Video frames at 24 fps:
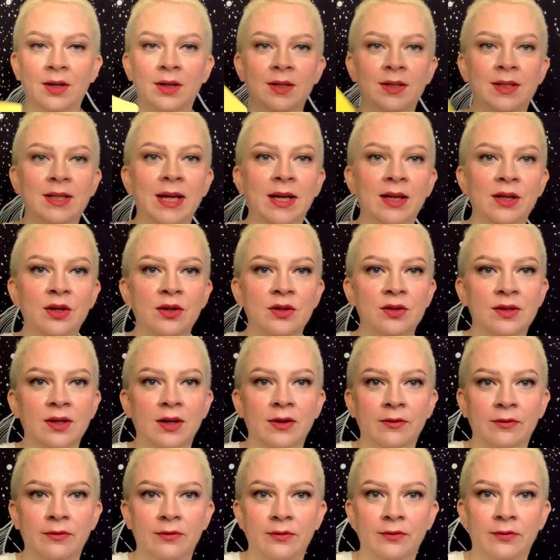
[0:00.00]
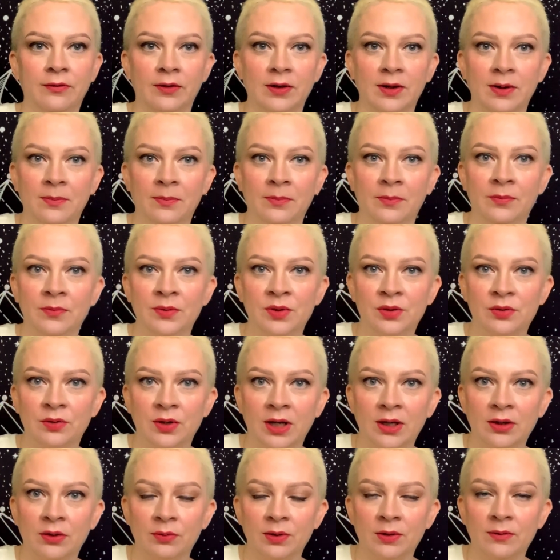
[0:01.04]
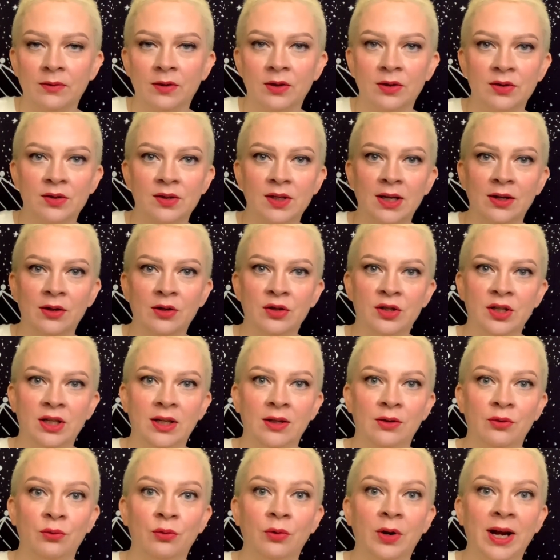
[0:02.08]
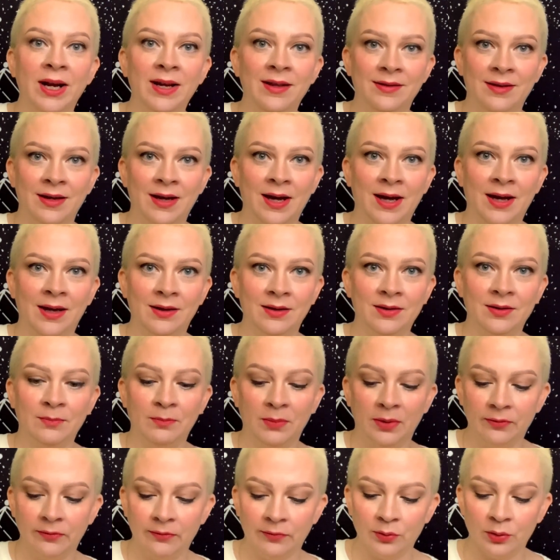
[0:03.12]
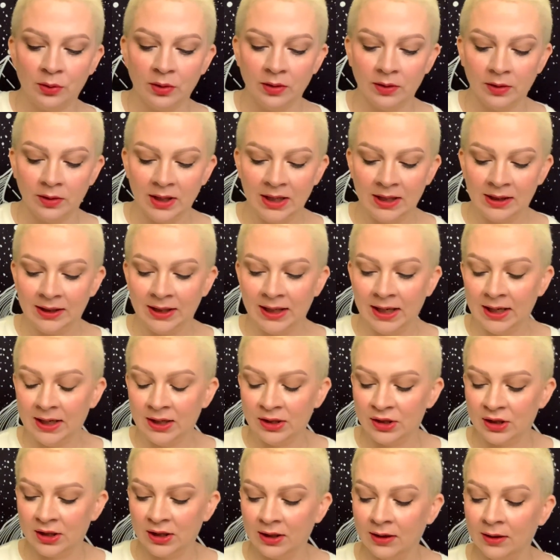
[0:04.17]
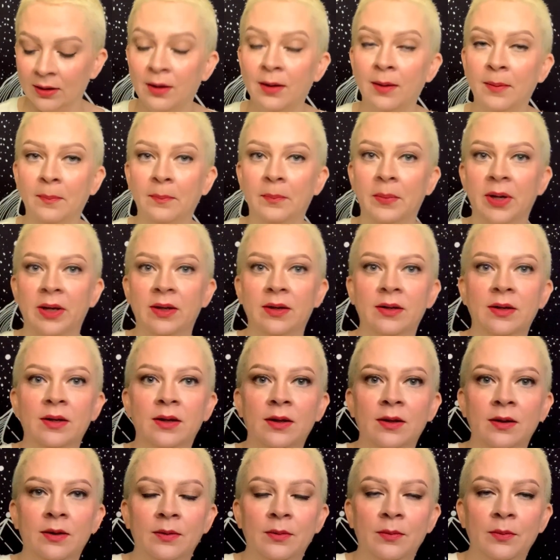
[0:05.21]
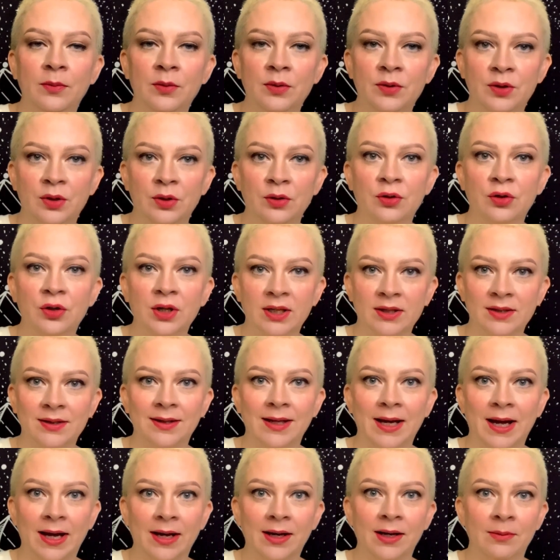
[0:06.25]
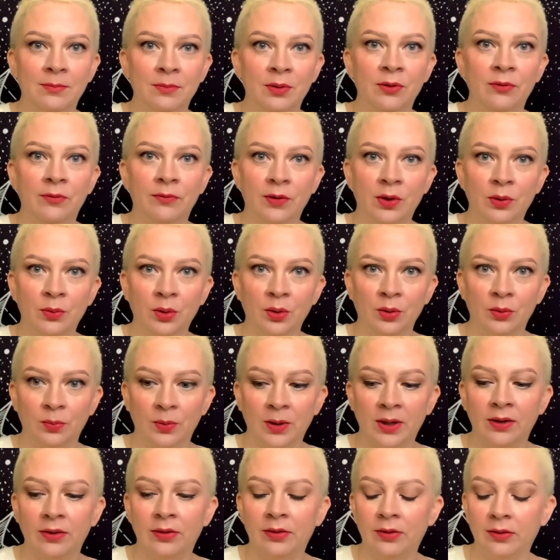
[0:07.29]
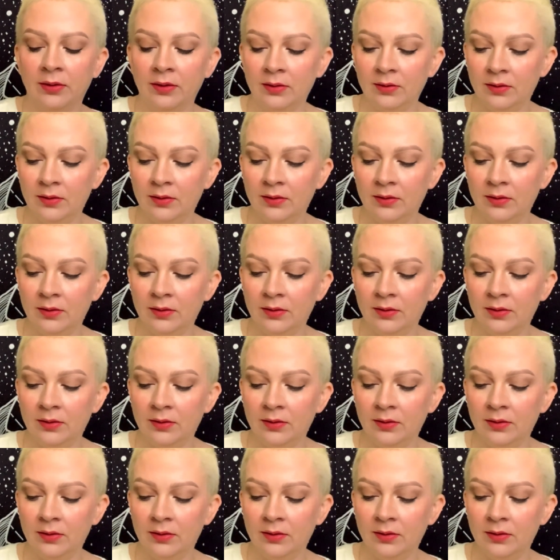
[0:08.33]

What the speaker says: take yourself from strength reversed energy and write that before engaging, but to trust that and move forward with